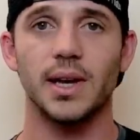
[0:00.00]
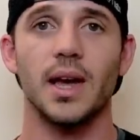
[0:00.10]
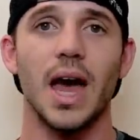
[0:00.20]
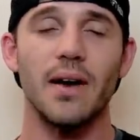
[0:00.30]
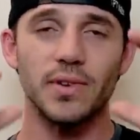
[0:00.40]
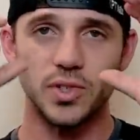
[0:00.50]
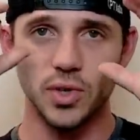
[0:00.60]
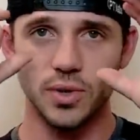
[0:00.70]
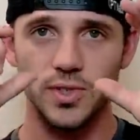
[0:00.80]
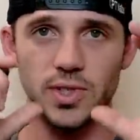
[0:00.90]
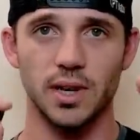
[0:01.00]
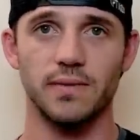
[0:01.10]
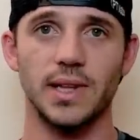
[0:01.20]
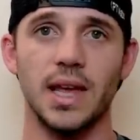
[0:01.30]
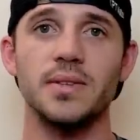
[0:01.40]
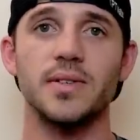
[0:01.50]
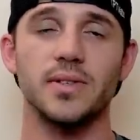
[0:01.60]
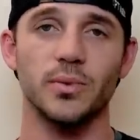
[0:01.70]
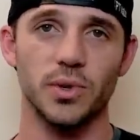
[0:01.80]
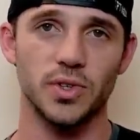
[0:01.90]
have a certain set of lenses
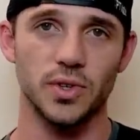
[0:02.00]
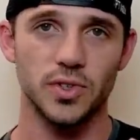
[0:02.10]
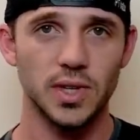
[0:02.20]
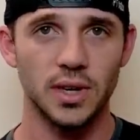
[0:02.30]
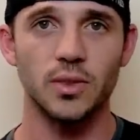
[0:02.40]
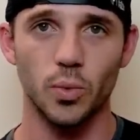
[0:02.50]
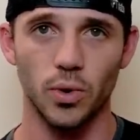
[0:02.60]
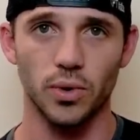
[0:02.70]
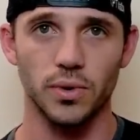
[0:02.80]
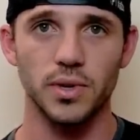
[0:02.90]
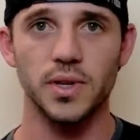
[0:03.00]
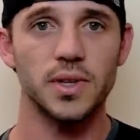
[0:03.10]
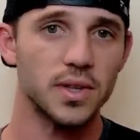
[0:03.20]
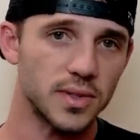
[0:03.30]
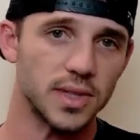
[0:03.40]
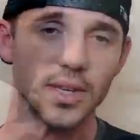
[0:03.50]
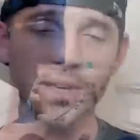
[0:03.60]
in which they're seeing the world. And you can see